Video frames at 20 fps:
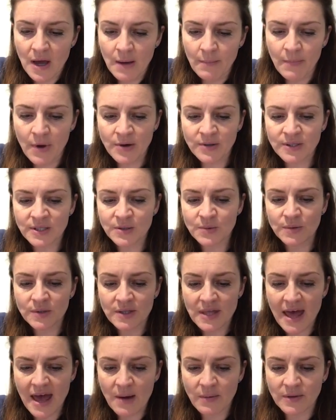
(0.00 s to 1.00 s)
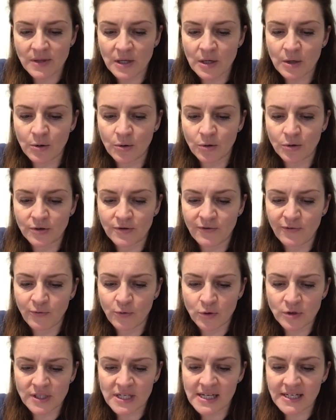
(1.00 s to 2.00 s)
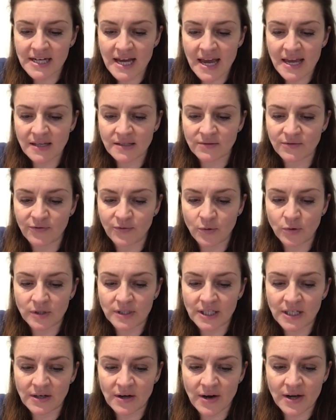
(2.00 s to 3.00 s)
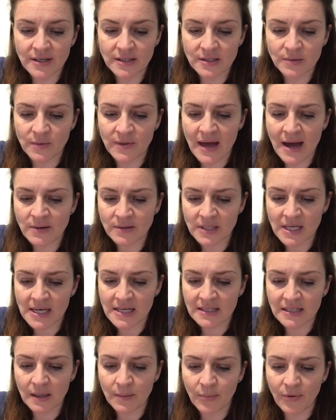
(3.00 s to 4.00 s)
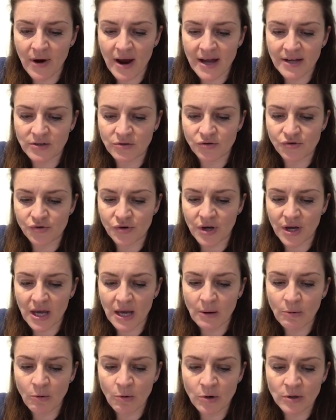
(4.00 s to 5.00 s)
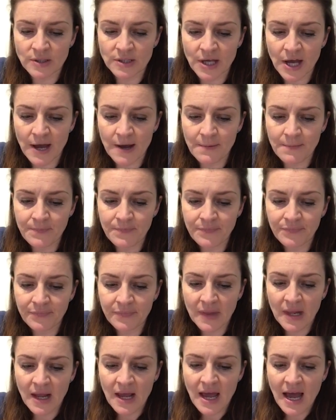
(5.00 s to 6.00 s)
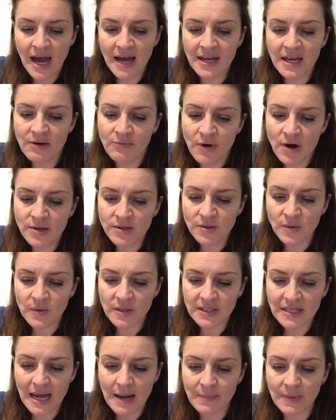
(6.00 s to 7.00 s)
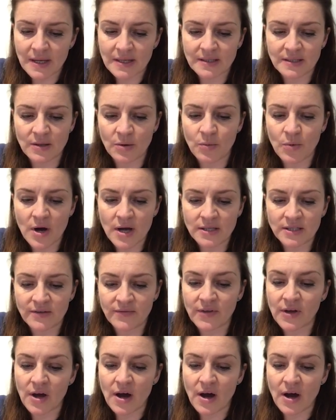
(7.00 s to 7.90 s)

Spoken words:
Moses was there with the Lord 40 days and 40 nights without eating bread or drinking water. And he wrote on the tablets the words of the